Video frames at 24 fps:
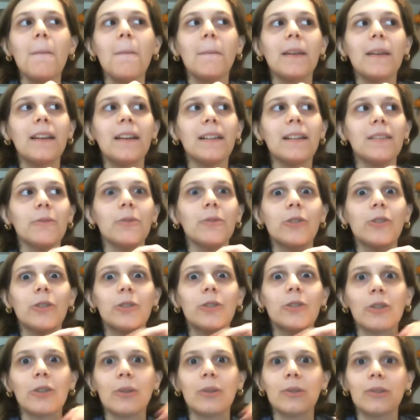Because it was
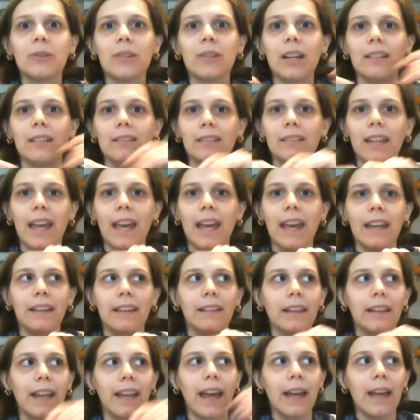just so sudden,
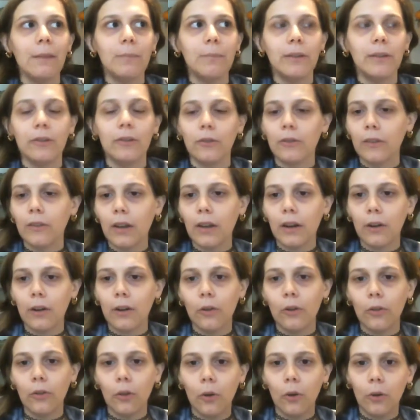and it had been
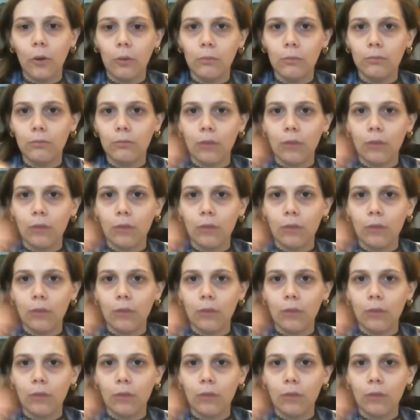there the